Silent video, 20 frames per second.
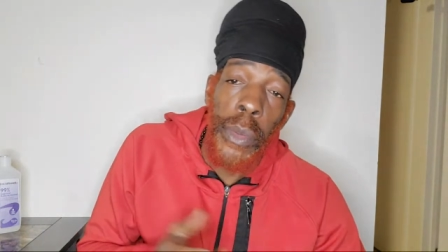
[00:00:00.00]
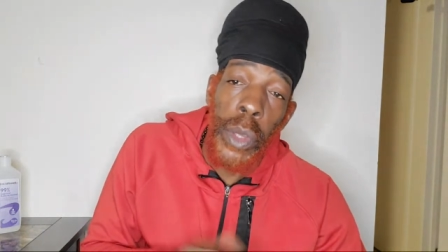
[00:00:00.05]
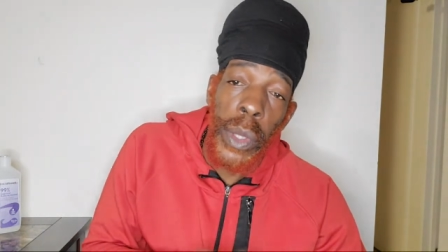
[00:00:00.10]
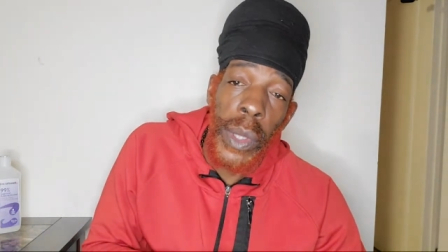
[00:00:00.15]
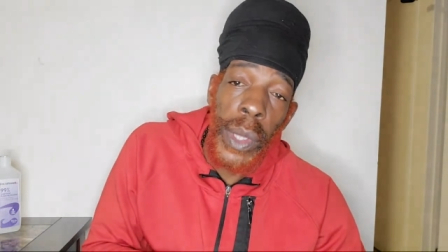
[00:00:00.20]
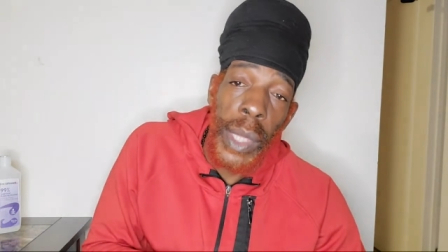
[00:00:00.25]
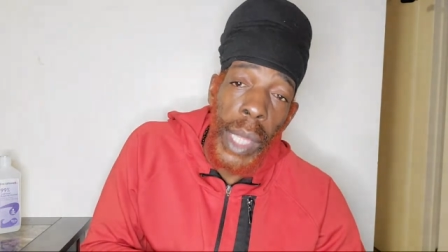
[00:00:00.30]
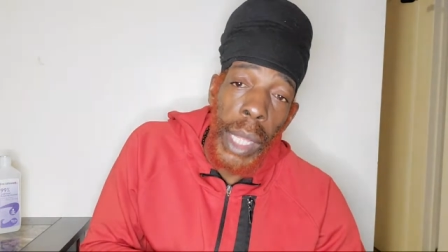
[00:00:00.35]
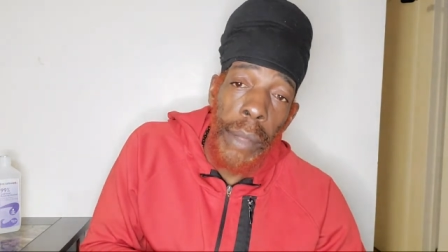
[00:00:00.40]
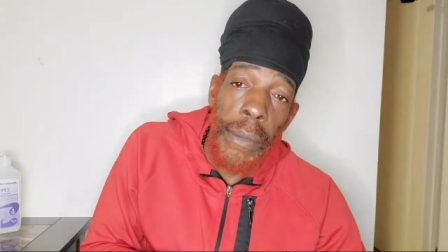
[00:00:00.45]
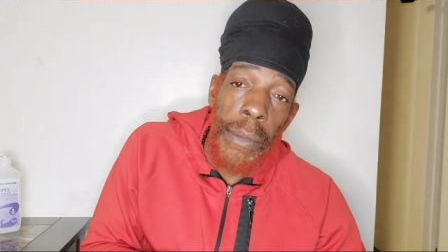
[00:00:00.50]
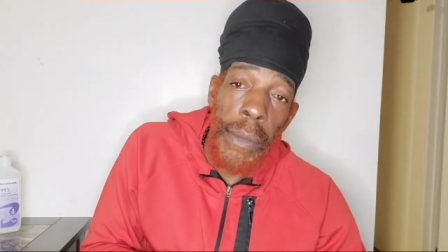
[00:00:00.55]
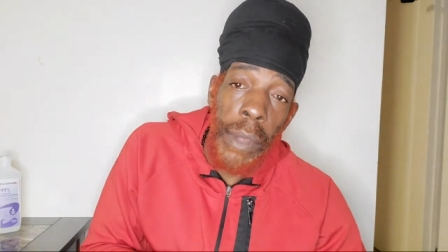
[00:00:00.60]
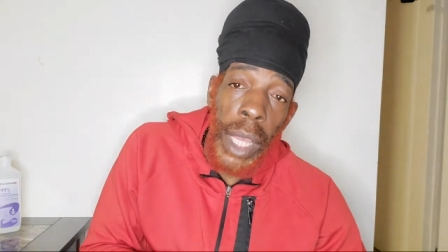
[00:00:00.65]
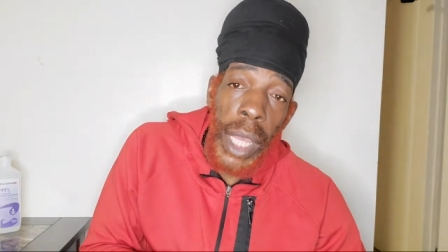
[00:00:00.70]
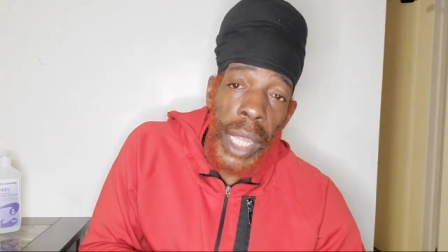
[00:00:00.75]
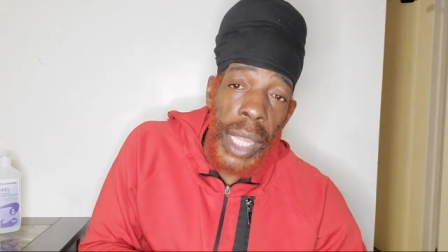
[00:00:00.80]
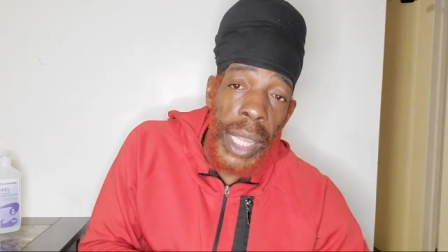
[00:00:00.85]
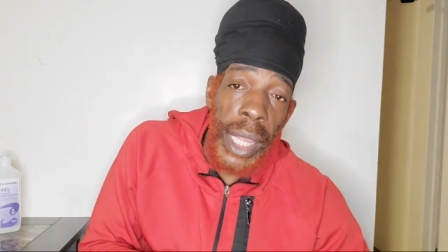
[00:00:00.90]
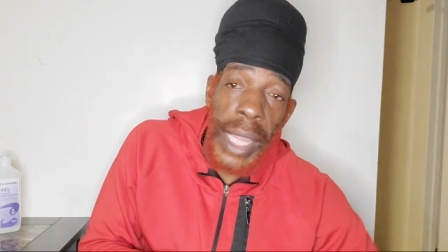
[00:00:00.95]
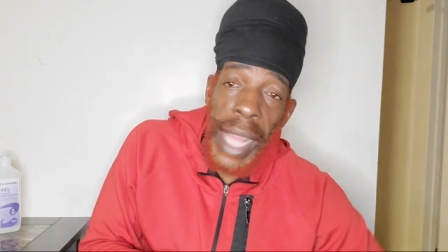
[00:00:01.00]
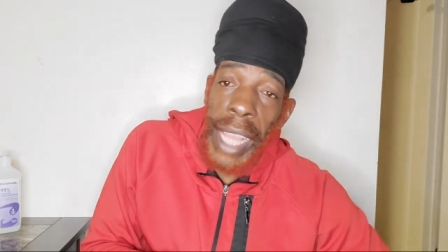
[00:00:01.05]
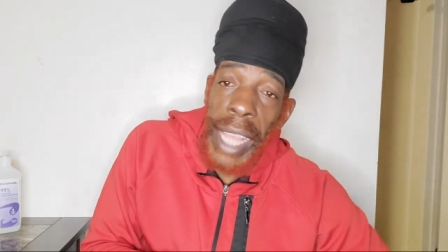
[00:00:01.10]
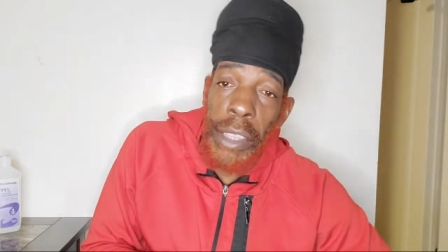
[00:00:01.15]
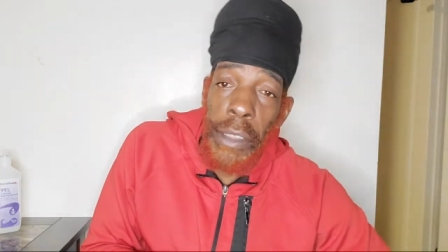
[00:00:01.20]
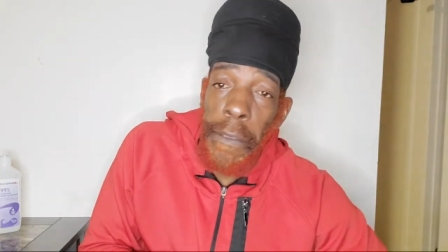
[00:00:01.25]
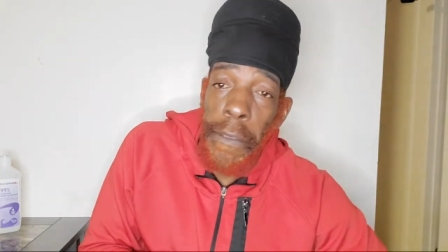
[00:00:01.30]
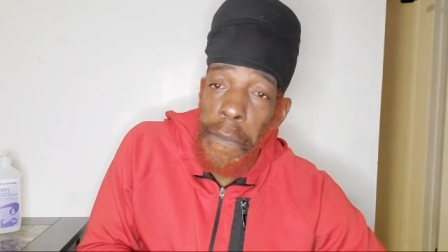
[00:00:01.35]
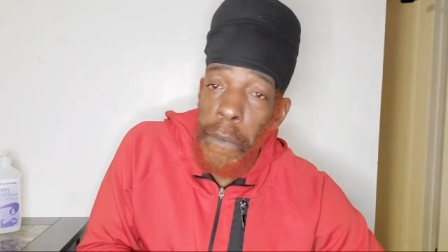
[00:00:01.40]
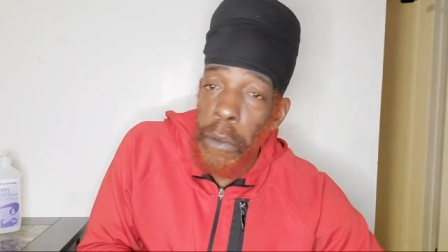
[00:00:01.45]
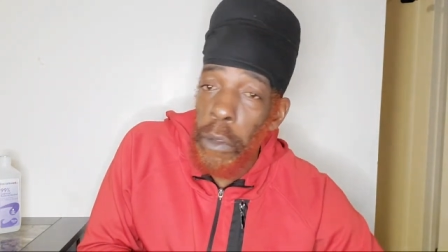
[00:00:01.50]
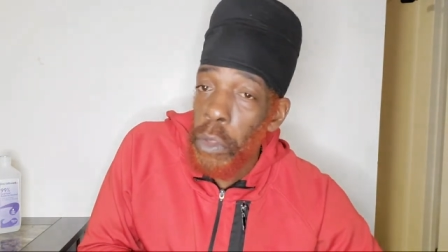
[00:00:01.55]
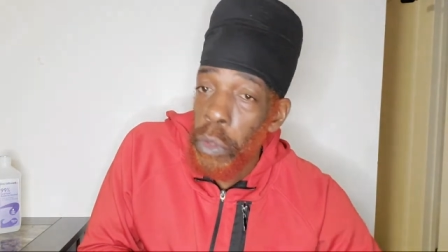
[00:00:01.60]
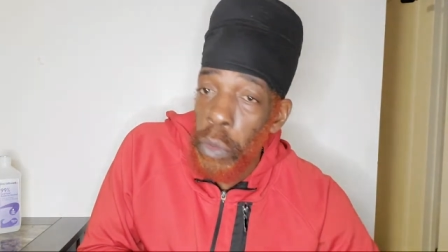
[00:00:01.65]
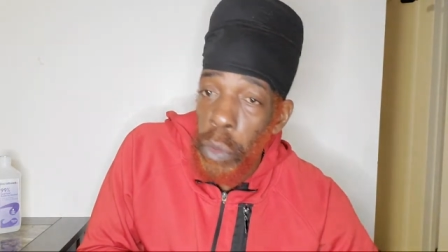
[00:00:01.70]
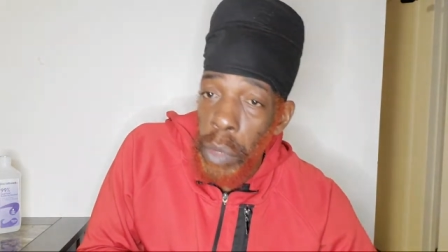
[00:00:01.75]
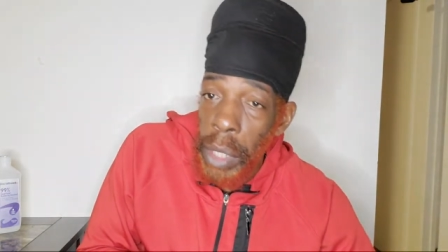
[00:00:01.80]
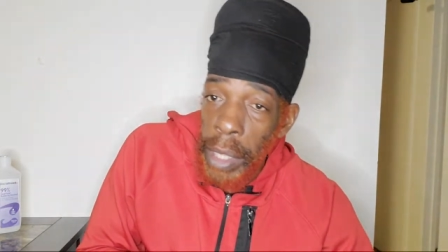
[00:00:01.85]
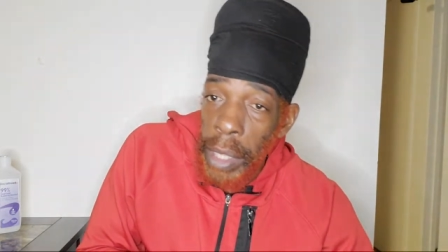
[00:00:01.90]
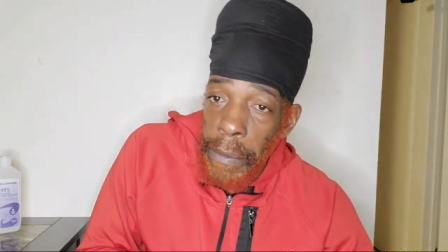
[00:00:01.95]
yourself, not your phone
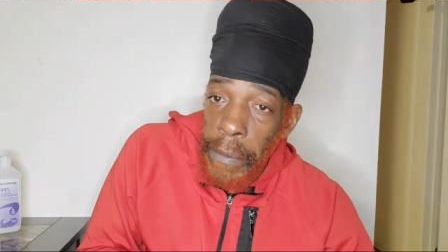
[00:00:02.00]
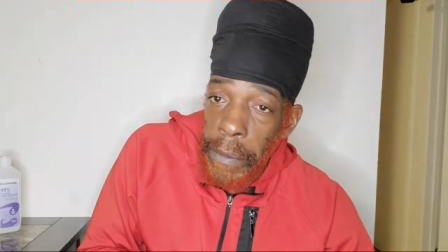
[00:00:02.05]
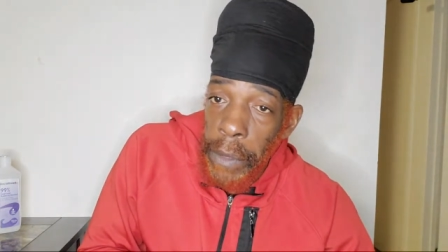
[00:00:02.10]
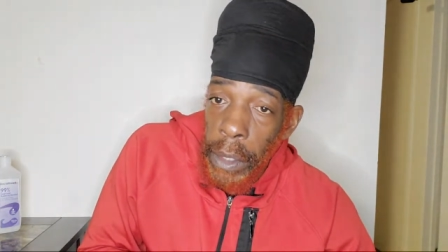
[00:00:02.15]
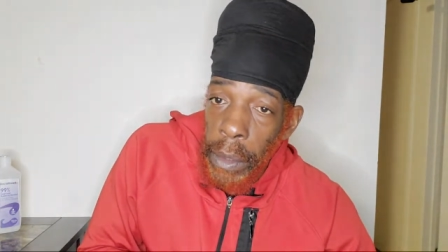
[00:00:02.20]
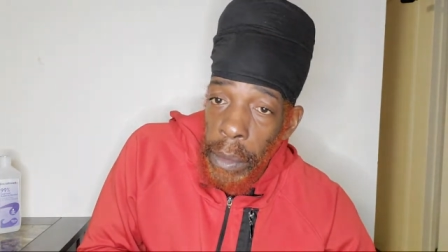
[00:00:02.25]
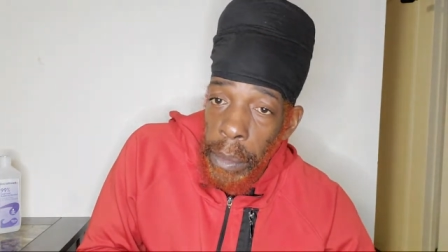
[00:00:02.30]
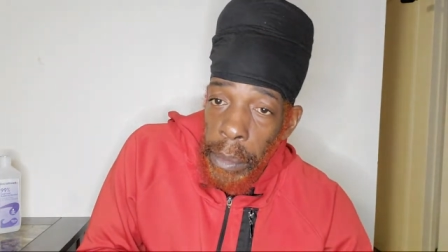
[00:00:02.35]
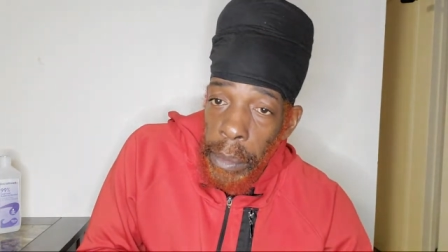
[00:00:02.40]
doing it for you.